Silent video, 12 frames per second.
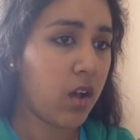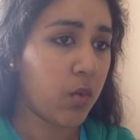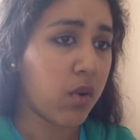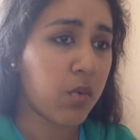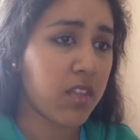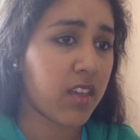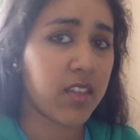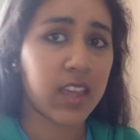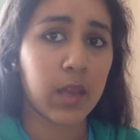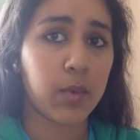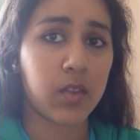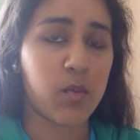What were they
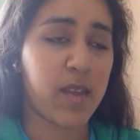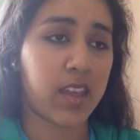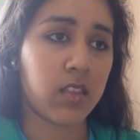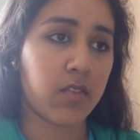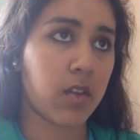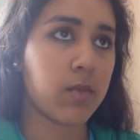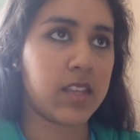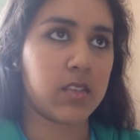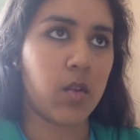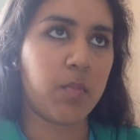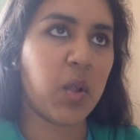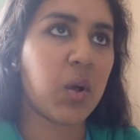thinking when they were making the film? There's
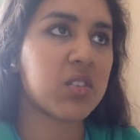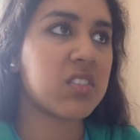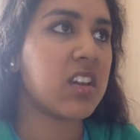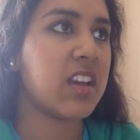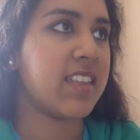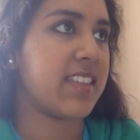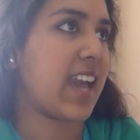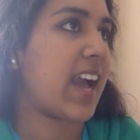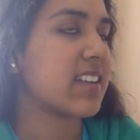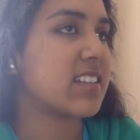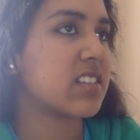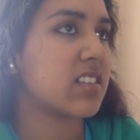no plot, the
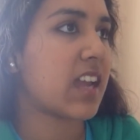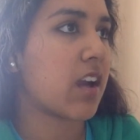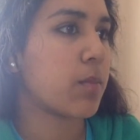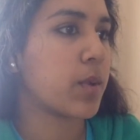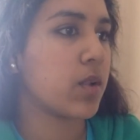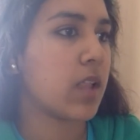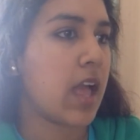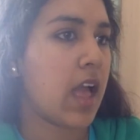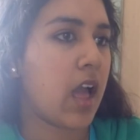actors are terrible.